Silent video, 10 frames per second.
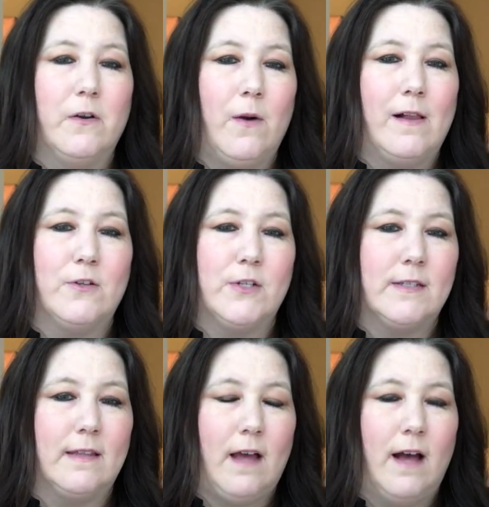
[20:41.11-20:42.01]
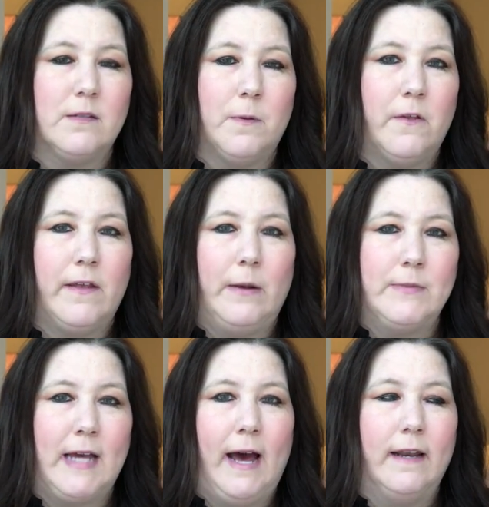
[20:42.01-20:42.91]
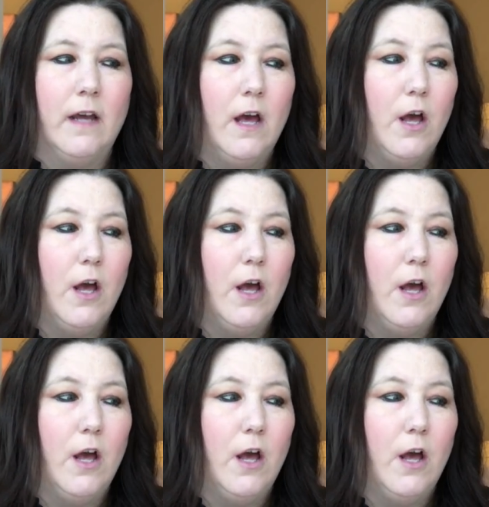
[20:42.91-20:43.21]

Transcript: neurologist at the hospital that I was at,